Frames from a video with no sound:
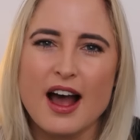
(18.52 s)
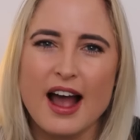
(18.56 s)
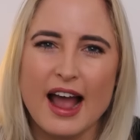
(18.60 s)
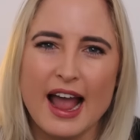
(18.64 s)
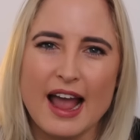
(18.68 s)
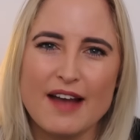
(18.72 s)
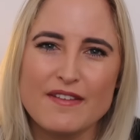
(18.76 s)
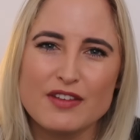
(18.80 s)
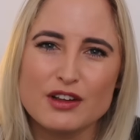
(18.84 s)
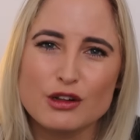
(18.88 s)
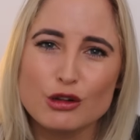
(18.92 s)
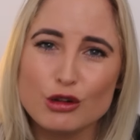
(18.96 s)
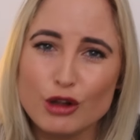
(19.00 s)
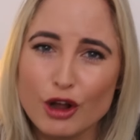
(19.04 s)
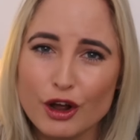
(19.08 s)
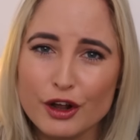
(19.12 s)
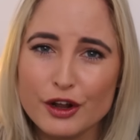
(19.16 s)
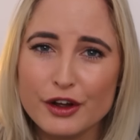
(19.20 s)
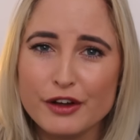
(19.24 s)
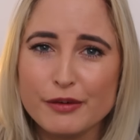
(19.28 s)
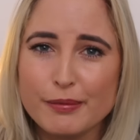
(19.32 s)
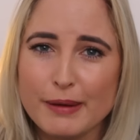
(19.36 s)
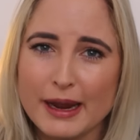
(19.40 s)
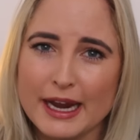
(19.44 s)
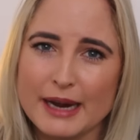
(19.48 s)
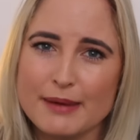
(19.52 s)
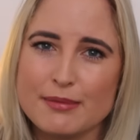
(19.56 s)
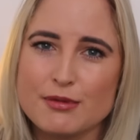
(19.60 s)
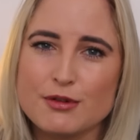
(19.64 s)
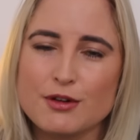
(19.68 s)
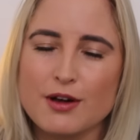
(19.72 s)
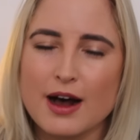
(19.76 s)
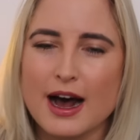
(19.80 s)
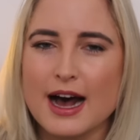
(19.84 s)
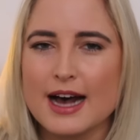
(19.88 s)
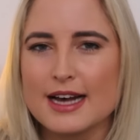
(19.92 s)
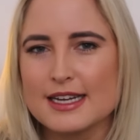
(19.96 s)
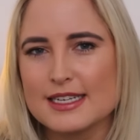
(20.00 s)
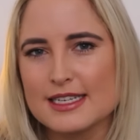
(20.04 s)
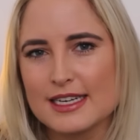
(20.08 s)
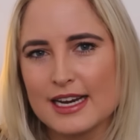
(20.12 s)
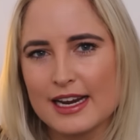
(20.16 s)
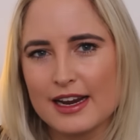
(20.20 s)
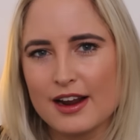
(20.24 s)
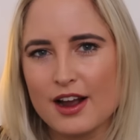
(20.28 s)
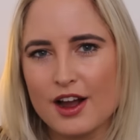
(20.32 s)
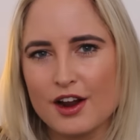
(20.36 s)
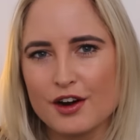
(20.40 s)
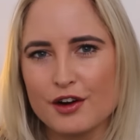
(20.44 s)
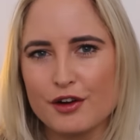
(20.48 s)
I have a lot of people
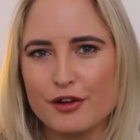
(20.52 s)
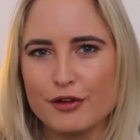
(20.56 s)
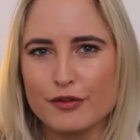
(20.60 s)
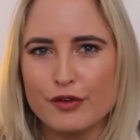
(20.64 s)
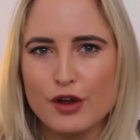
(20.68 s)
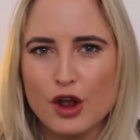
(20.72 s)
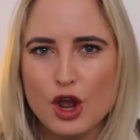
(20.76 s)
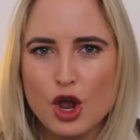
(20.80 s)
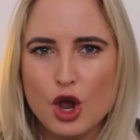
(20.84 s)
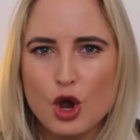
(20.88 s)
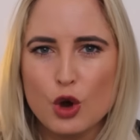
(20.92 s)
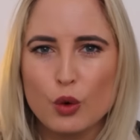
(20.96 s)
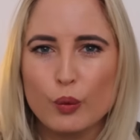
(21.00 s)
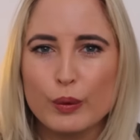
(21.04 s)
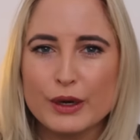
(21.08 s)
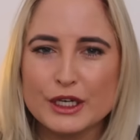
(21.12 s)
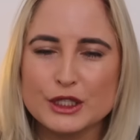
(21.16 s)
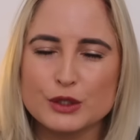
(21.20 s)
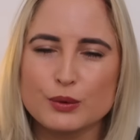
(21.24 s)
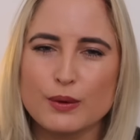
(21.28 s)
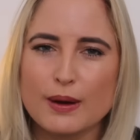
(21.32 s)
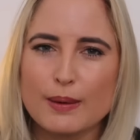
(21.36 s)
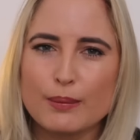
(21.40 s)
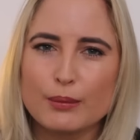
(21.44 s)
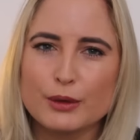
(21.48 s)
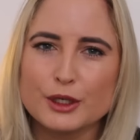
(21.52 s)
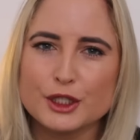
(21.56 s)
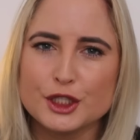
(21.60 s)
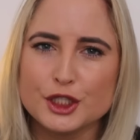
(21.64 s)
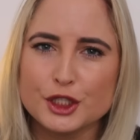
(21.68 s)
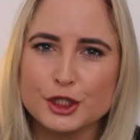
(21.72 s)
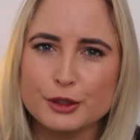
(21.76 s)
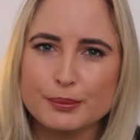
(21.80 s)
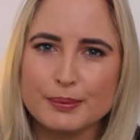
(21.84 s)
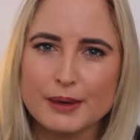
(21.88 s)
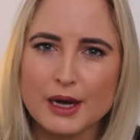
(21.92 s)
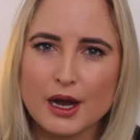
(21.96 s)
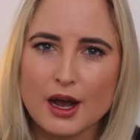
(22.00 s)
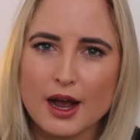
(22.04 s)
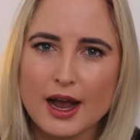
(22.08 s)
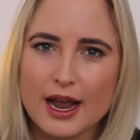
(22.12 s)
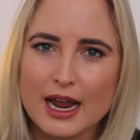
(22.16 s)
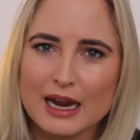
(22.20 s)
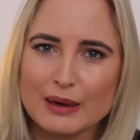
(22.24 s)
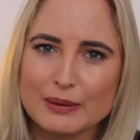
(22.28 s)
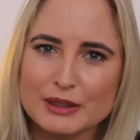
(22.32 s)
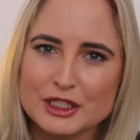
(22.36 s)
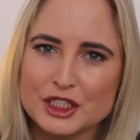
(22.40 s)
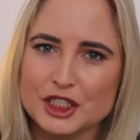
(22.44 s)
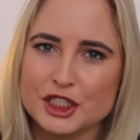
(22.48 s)
asking kind of which one would you
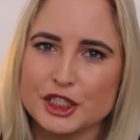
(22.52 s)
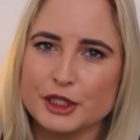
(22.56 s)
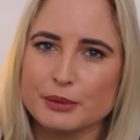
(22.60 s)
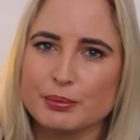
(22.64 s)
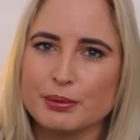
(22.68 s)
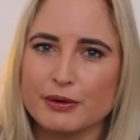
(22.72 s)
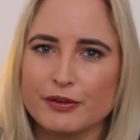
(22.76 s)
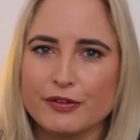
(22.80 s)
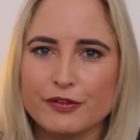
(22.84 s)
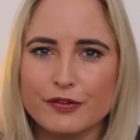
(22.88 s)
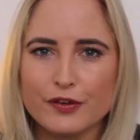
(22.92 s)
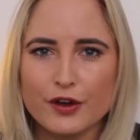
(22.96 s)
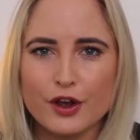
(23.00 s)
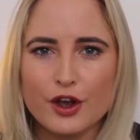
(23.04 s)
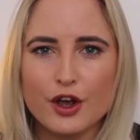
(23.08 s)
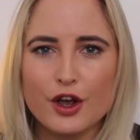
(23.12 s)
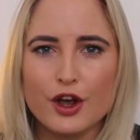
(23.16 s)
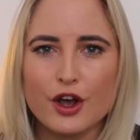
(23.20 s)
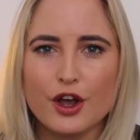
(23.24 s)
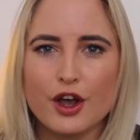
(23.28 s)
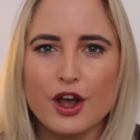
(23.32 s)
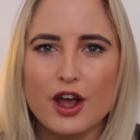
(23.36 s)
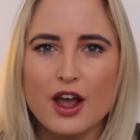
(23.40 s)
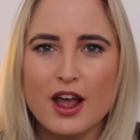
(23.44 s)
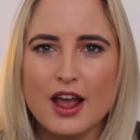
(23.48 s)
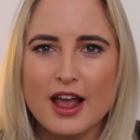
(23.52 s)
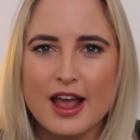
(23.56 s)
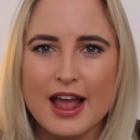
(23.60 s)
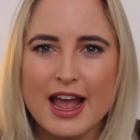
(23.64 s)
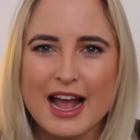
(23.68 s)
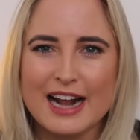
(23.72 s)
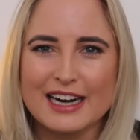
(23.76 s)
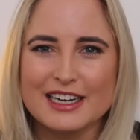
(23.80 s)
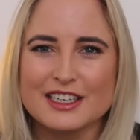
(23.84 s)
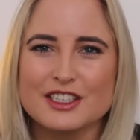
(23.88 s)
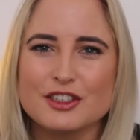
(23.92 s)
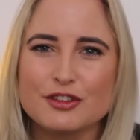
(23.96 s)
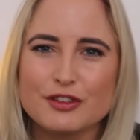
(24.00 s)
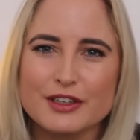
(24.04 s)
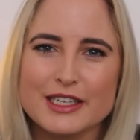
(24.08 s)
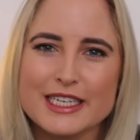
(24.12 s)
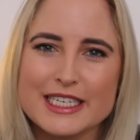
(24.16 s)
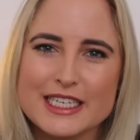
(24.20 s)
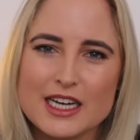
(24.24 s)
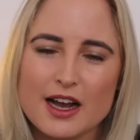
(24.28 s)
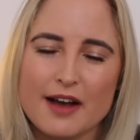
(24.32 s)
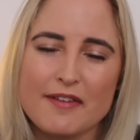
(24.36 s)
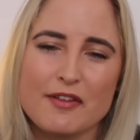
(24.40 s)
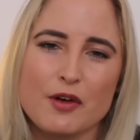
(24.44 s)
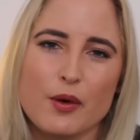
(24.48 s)
buy, which do you prefer, and it's a really
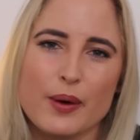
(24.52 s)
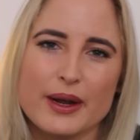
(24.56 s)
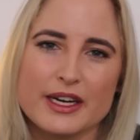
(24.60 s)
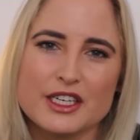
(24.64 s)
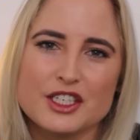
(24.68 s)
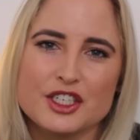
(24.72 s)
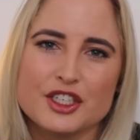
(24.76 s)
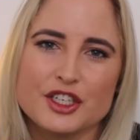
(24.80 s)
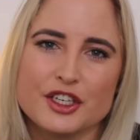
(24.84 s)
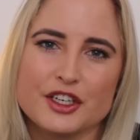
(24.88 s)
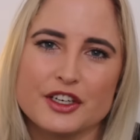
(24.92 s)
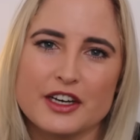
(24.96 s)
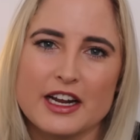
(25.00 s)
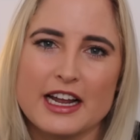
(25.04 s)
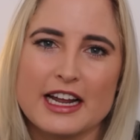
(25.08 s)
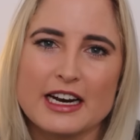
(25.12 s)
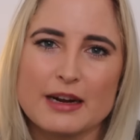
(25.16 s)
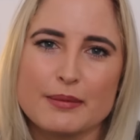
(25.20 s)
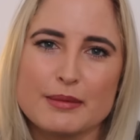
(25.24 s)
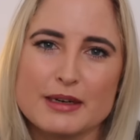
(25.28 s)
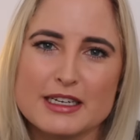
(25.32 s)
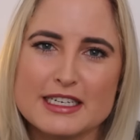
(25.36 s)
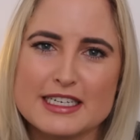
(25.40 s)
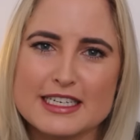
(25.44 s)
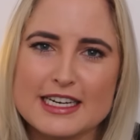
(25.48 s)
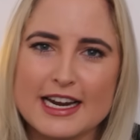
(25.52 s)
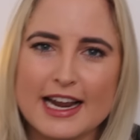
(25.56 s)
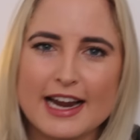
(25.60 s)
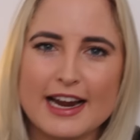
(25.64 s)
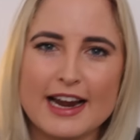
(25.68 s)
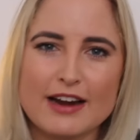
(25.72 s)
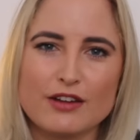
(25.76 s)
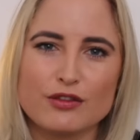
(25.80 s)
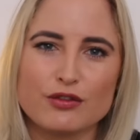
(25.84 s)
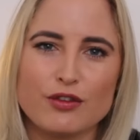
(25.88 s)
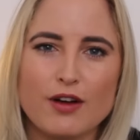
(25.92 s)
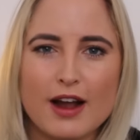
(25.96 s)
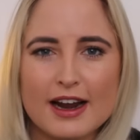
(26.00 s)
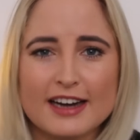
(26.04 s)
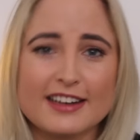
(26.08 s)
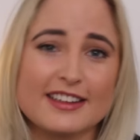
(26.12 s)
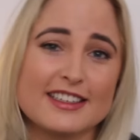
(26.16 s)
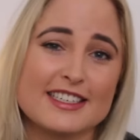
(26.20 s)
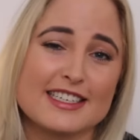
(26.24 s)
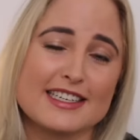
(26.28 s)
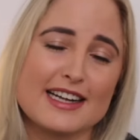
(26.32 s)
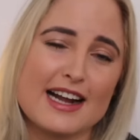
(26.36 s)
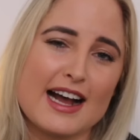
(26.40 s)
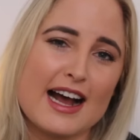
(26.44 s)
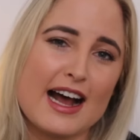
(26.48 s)
tough question, and I'm going to say right at
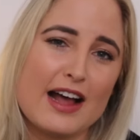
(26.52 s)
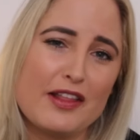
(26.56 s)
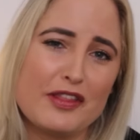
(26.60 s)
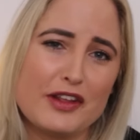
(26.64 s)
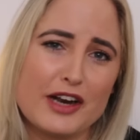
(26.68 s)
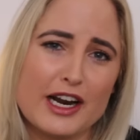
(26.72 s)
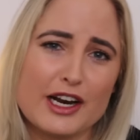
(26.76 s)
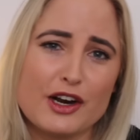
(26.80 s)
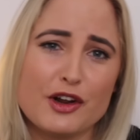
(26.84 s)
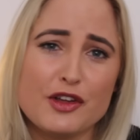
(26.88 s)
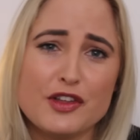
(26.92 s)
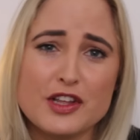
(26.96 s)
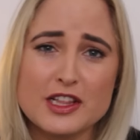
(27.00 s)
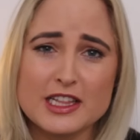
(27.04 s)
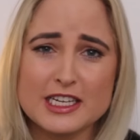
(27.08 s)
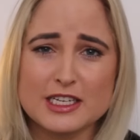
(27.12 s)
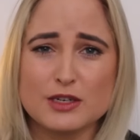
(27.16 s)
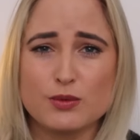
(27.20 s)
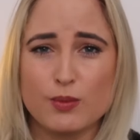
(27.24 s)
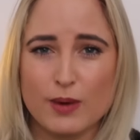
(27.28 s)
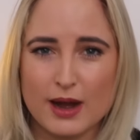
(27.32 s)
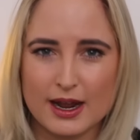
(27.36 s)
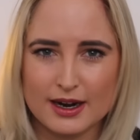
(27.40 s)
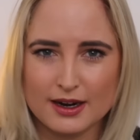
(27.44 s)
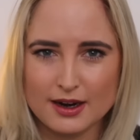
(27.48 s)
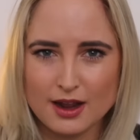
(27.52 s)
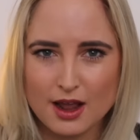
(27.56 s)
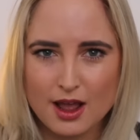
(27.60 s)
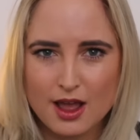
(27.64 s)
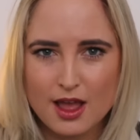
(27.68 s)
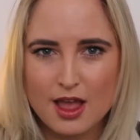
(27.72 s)
the start that I don't think there's one